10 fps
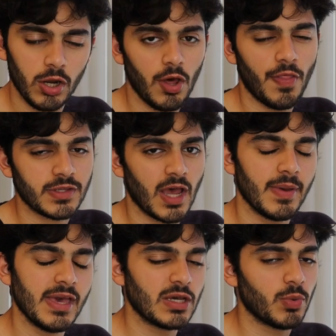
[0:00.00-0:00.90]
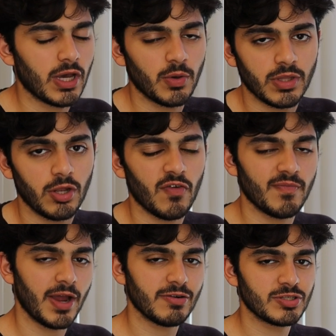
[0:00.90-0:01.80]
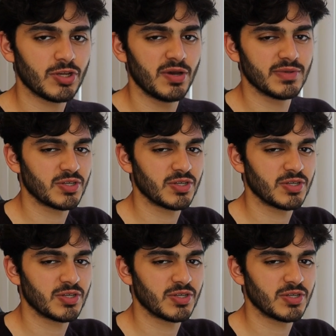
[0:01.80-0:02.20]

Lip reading: A lot of the time here, you're working with a lot of microscopes,